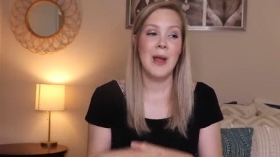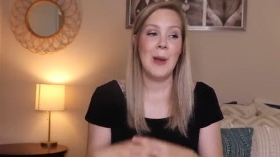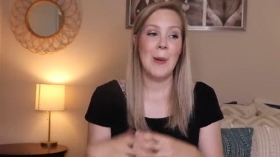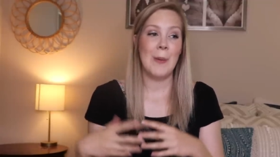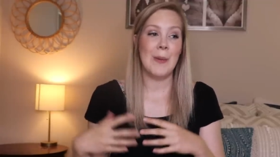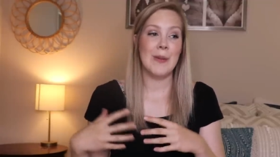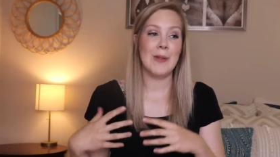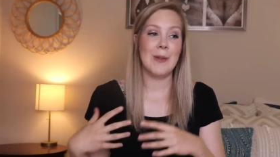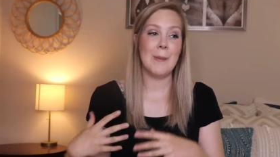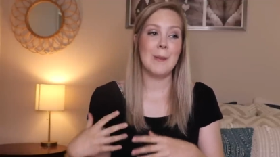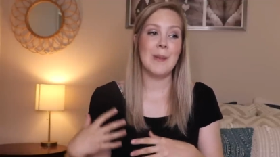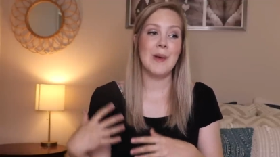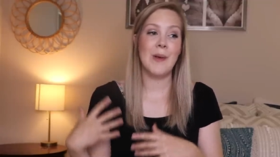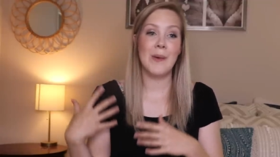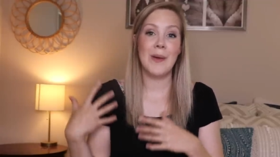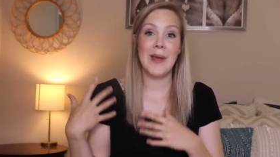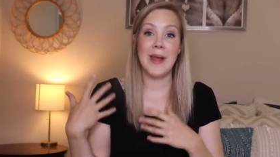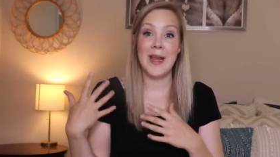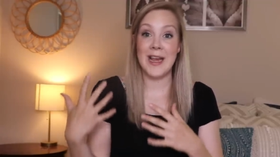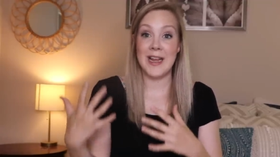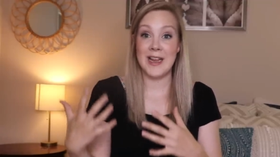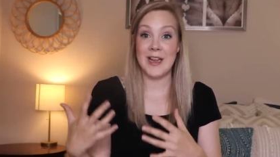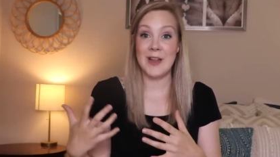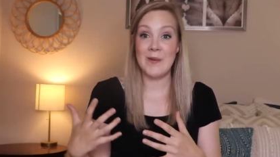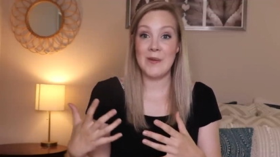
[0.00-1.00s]
When the milk
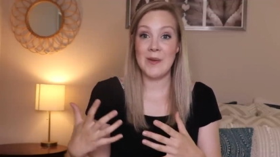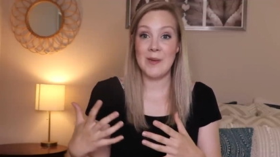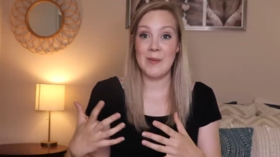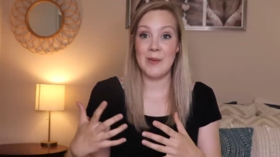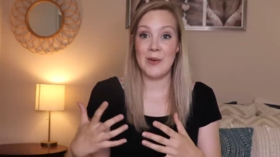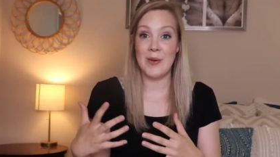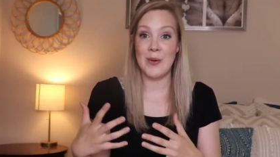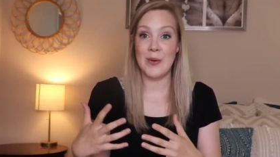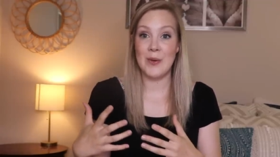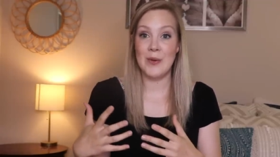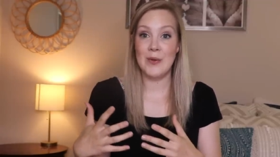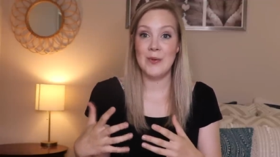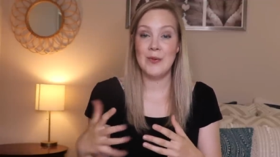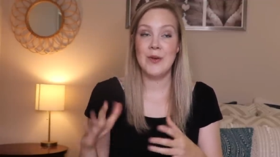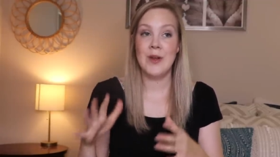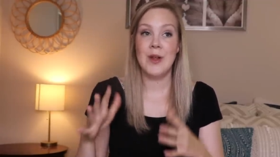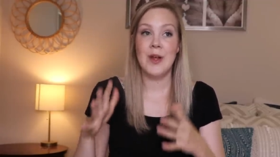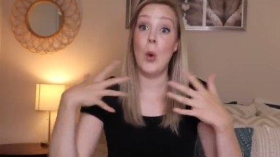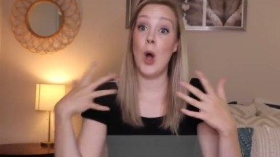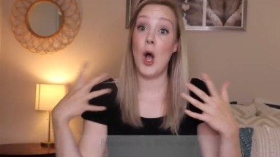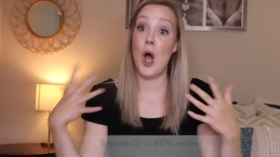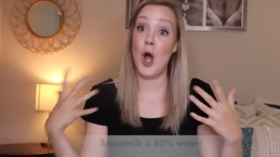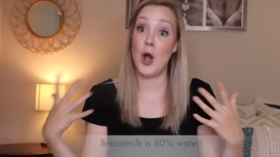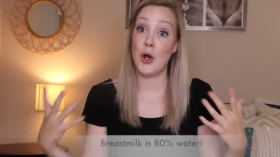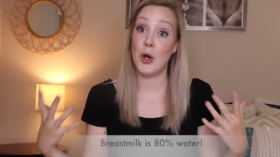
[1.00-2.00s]
isn't removed,
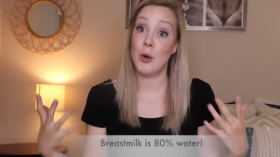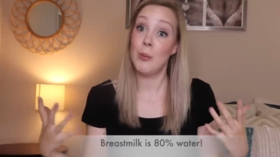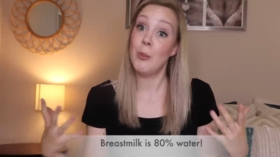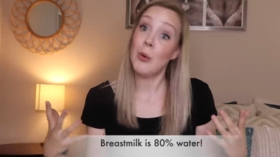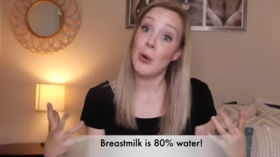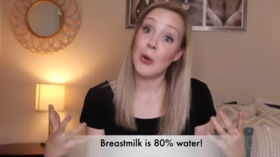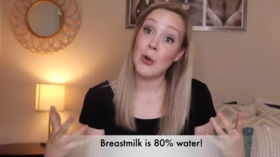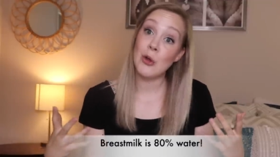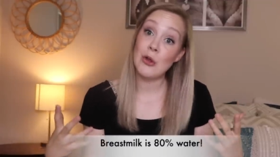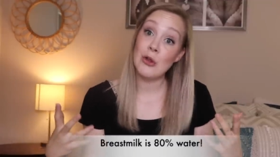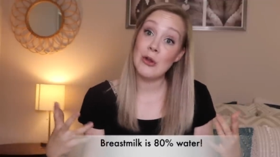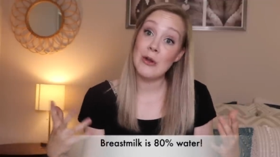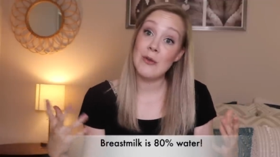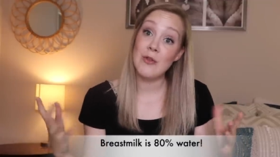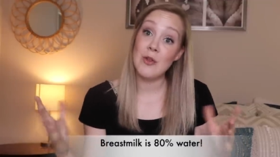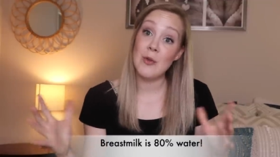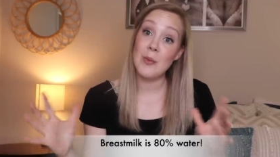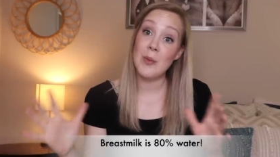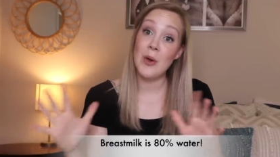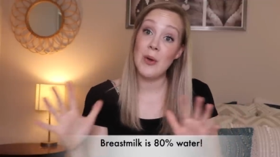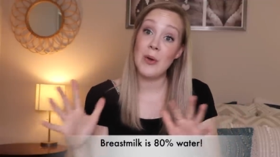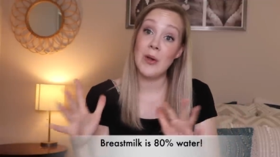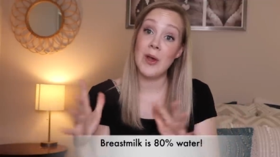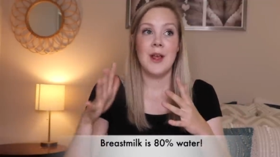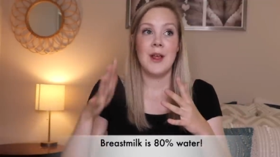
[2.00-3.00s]
water portion of the
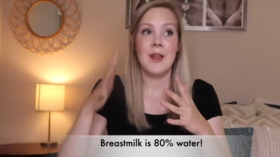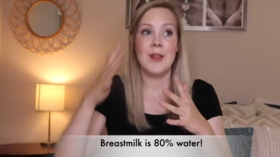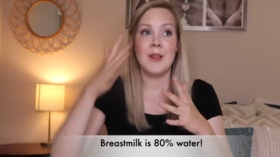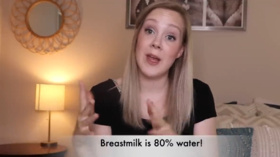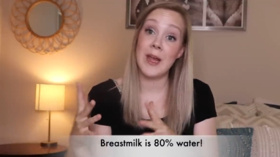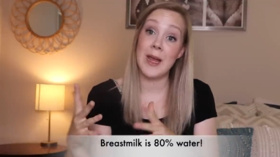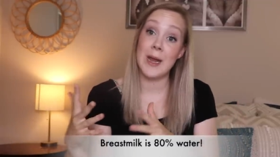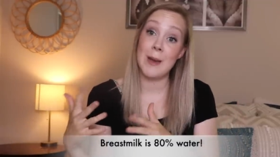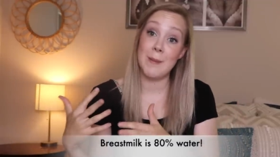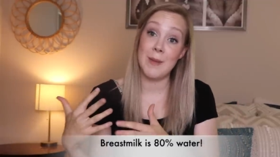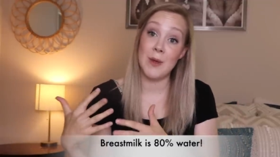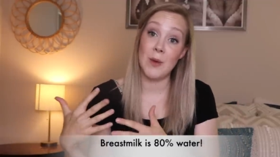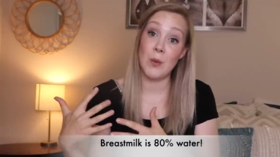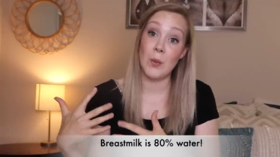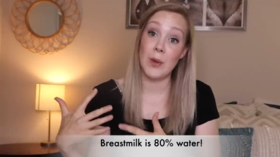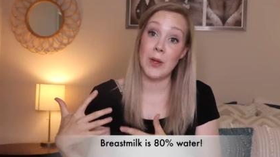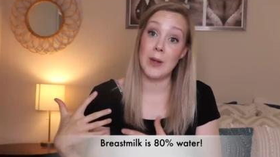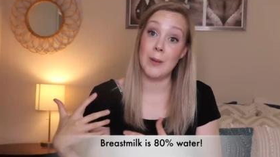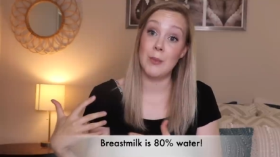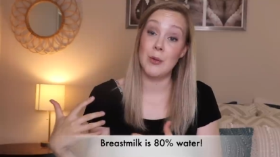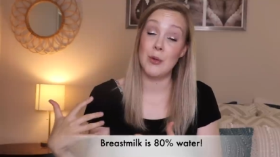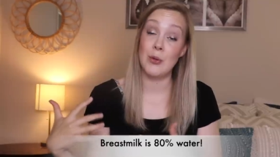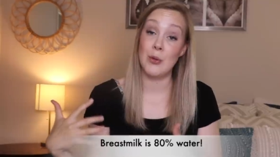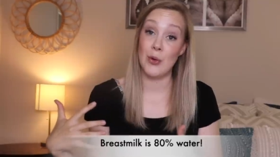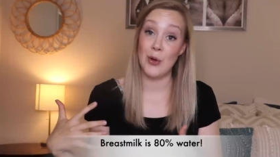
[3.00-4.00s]
milk can be
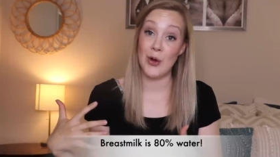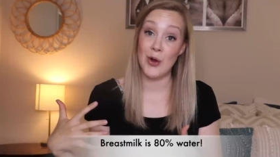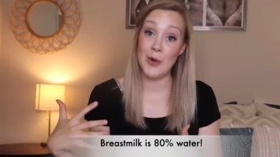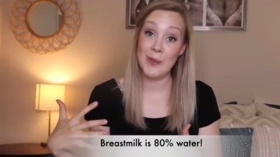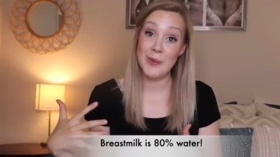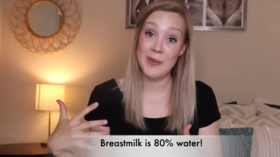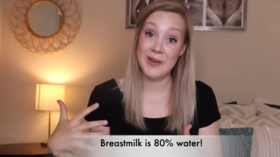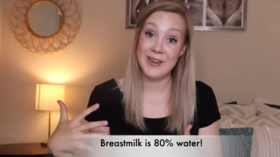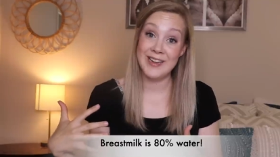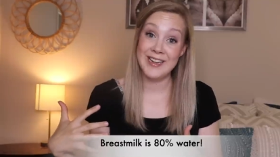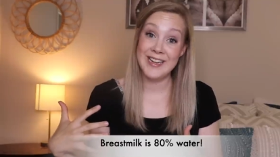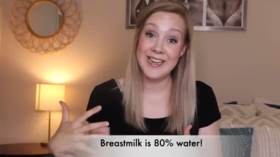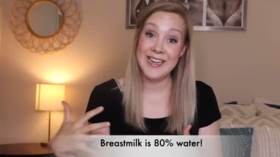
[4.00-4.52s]
reabsorbed